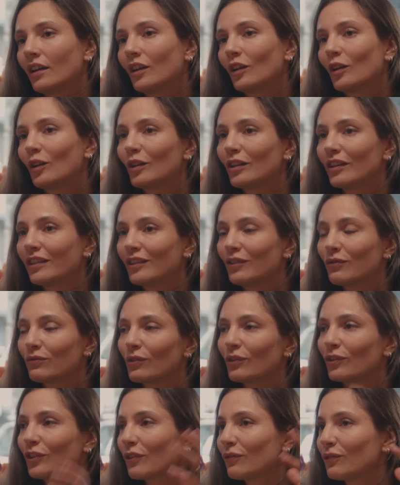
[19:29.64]
all in
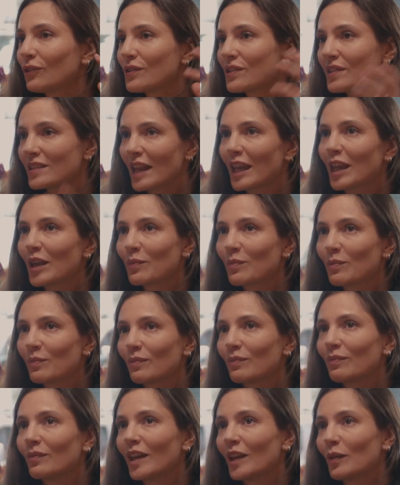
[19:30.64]
front of the
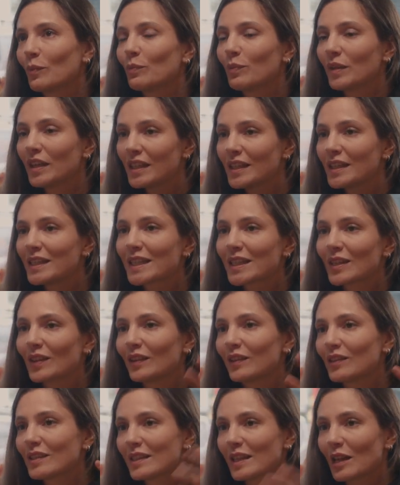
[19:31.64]
same piece
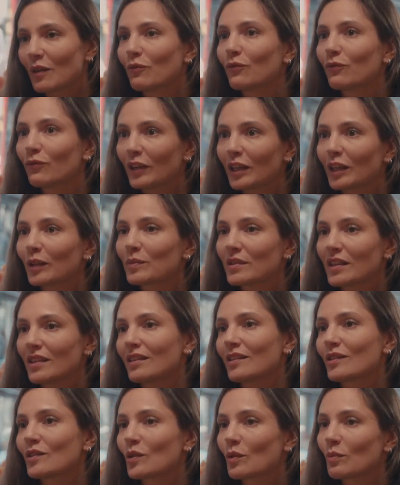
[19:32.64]
and the same films, and
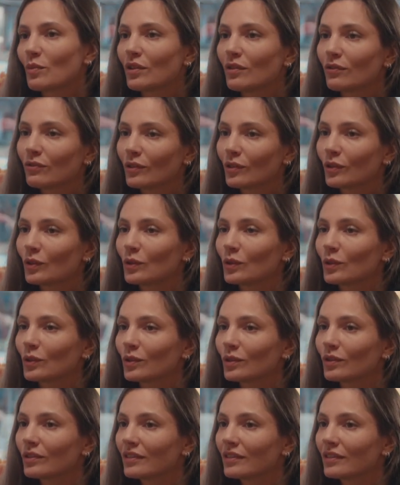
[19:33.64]
it's so beautiful to